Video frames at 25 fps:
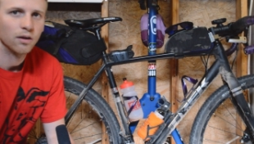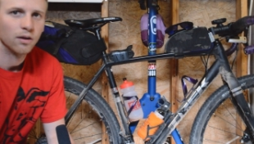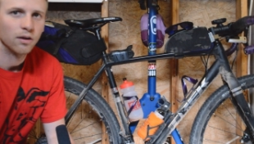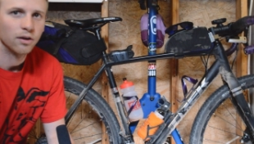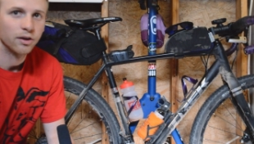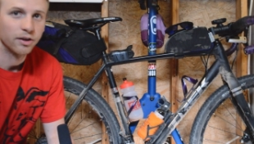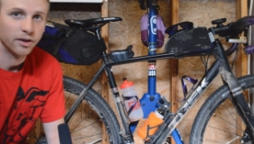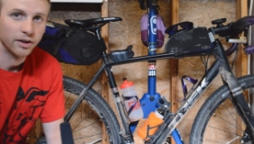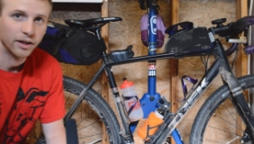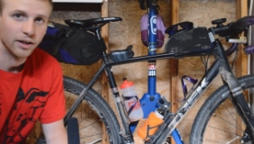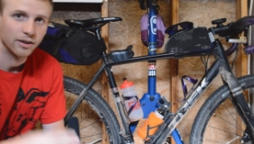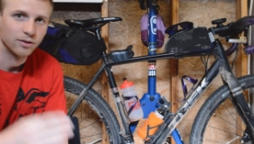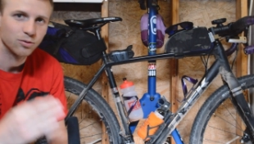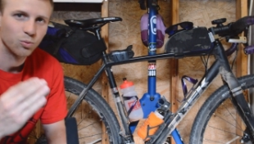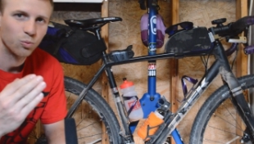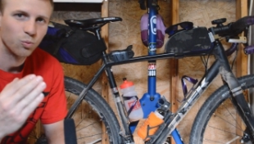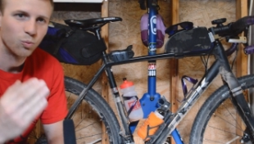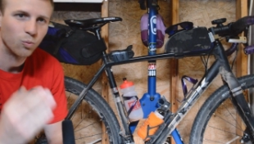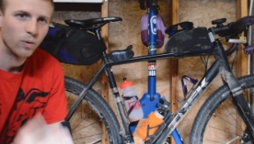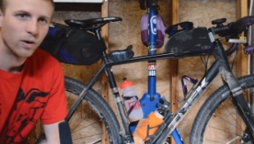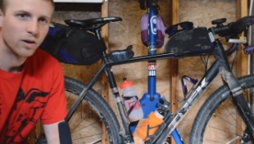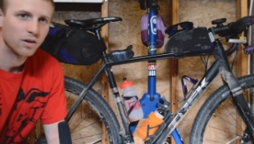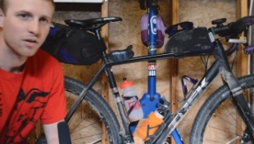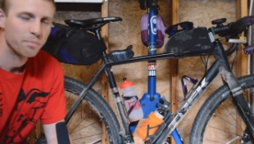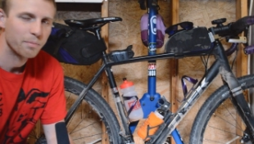Alright guys,
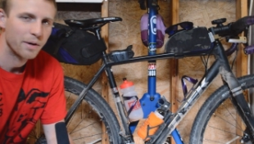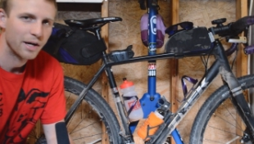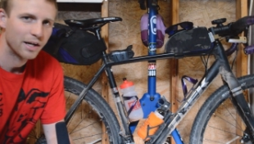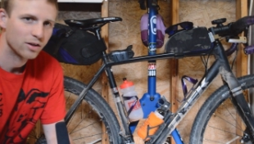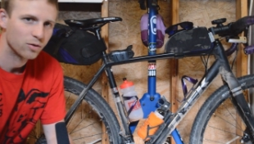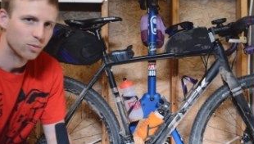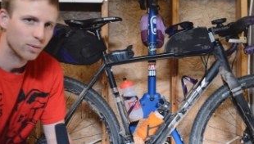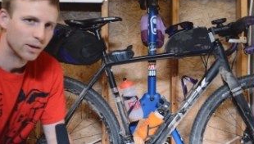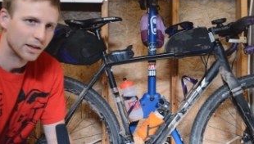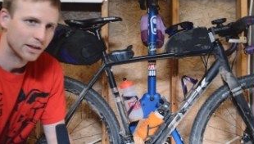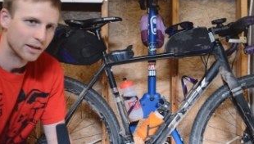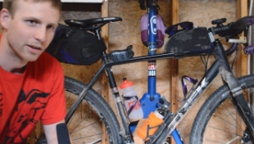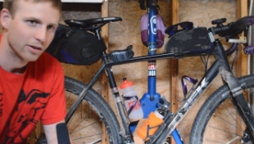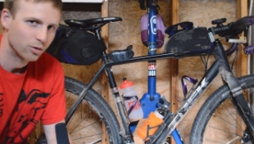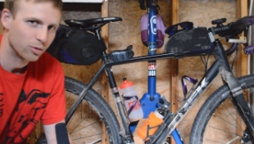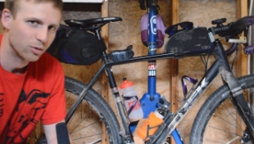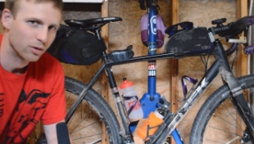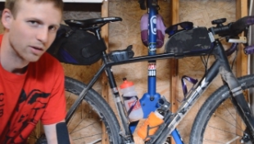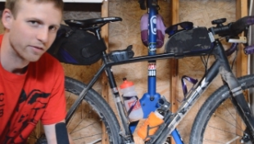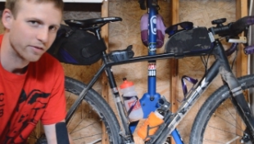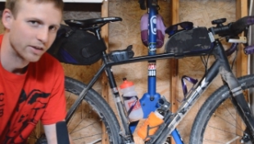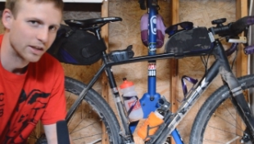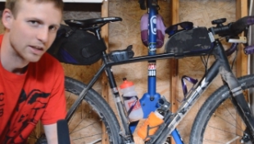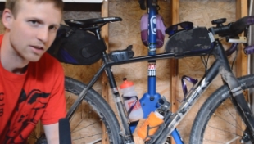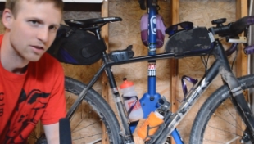welcome back to Wild Outdoor
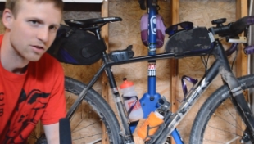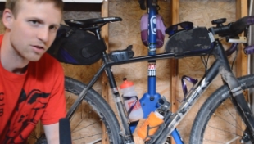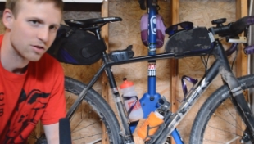Living.